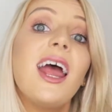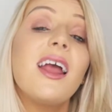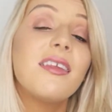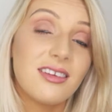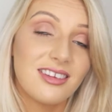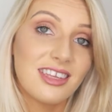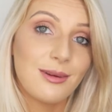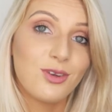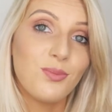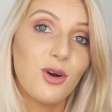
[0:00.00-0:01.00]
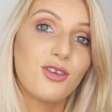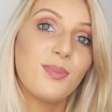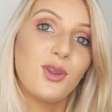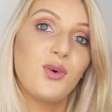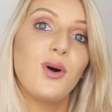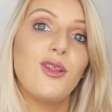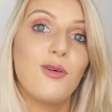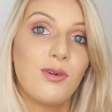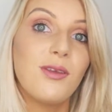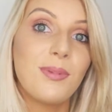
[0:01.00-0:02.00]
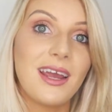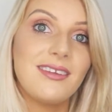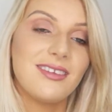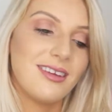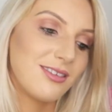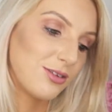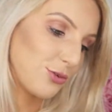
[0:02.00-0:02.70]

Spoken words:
in the description box below along with the prices,